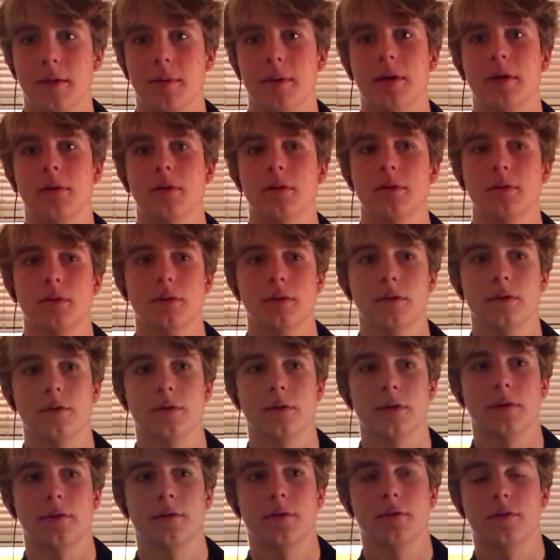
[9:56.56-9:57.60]
about this
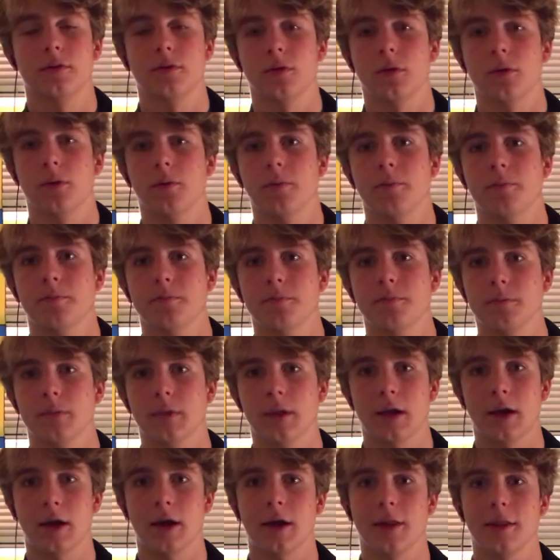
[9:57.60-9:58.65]
stuff, so
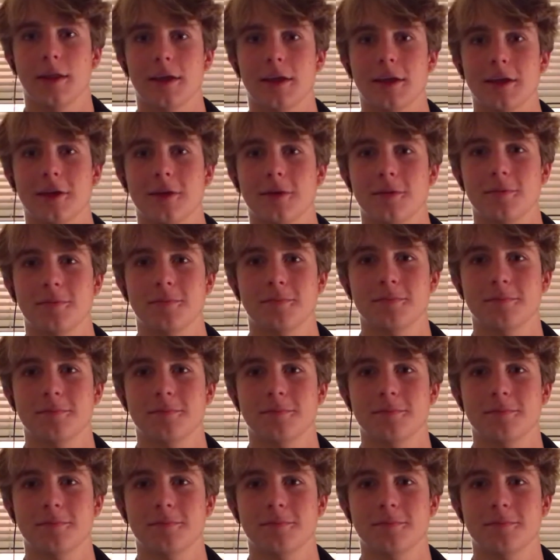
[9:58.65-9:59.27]
thank you.